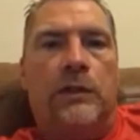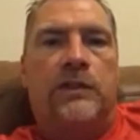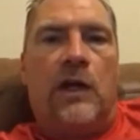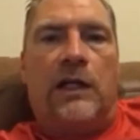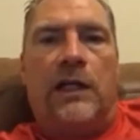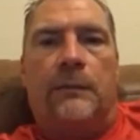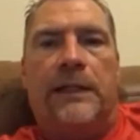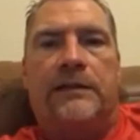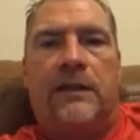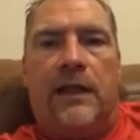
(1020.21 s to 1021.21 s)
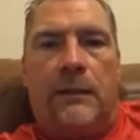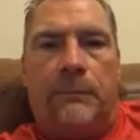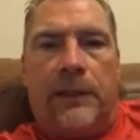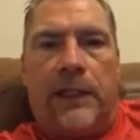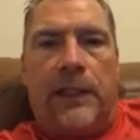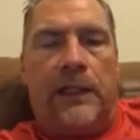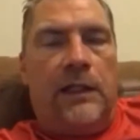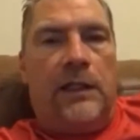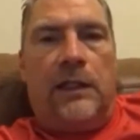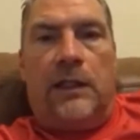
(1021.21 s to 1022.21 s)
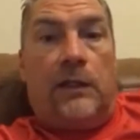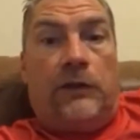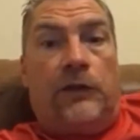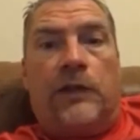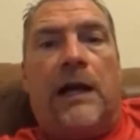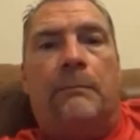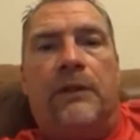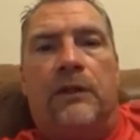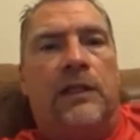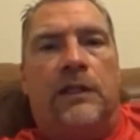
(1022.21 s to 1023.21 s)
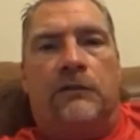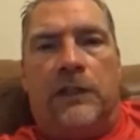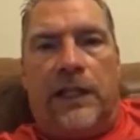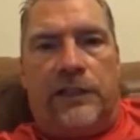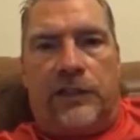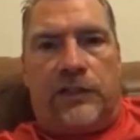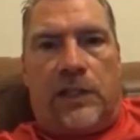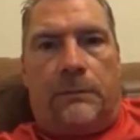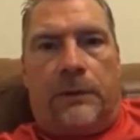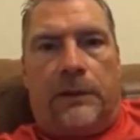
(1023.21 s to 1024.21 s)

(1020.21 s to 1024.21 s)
or talking about the company, you're not building a relationship.